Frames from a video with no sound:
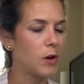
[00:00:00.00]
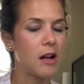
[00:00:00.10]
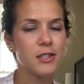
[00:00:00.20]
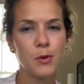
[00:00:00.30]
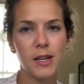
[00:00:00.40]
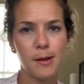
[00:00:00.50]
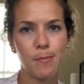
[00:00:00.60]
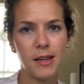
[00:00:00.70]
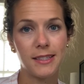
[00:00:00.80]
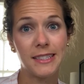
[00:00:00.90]
I'll do it
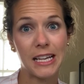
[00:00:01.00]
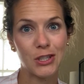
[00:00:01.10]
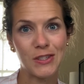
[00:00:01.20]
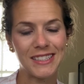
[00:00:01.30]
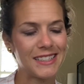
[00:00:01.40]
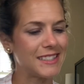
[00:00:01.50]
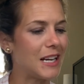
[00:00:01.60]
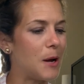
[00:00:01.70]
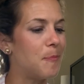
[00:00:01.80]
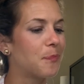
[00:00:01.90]
in, in sections this
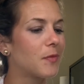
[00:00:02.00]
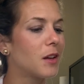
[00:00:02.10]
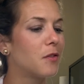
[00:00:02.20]
time.